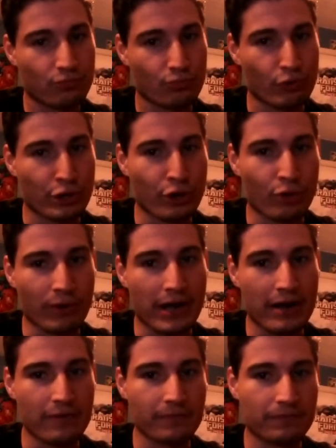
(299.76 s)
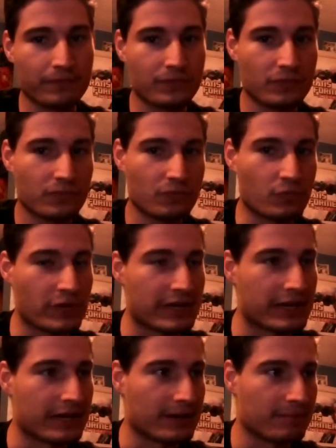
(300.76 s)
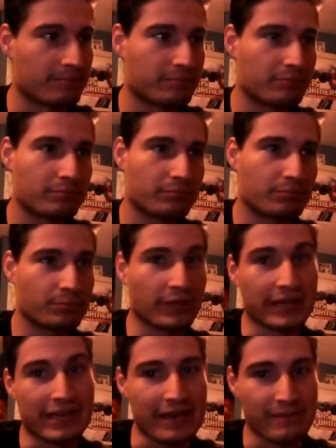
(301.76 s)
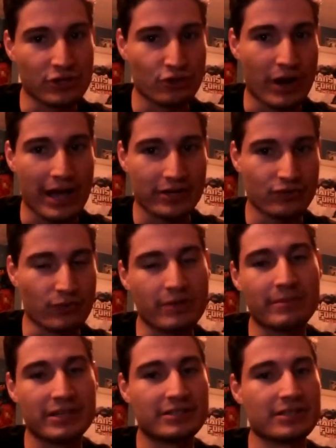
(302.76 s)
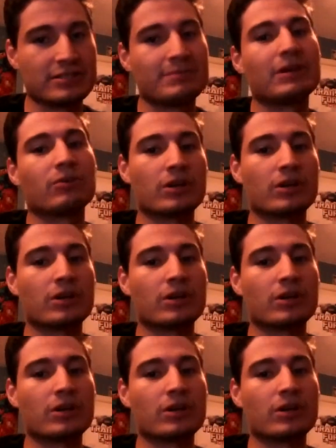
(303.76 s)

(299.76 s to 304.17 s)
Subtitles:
We go around We play gaming tracks, remixes, metal